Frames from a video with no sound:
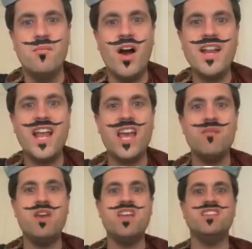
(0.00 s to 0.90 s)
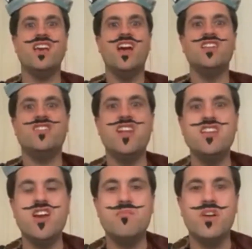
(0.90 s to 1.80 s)
My name is
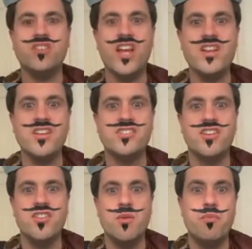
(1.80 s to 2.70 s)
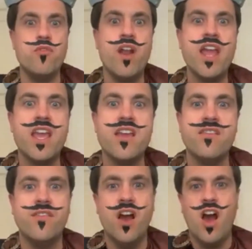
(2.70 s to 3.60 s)
Denya McDenison the
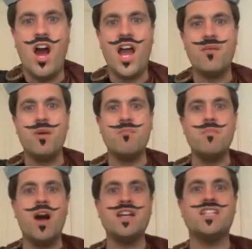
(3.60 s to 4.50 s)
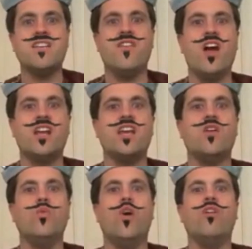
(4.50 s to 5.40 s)
Brave. I am a mighty
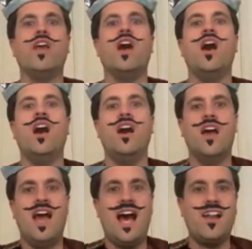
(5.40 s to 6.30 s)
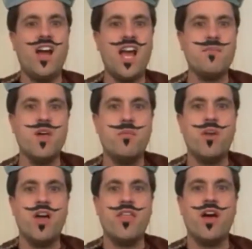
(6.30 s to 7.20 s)
Viking warrior, and I am the
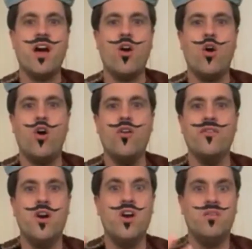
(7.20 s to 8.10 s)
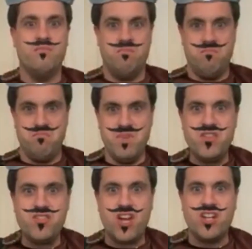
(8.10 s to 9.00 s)
brother of
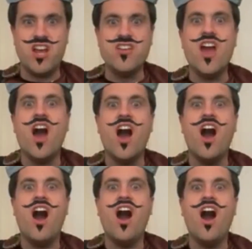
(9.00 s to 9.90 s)
Mr. Denya.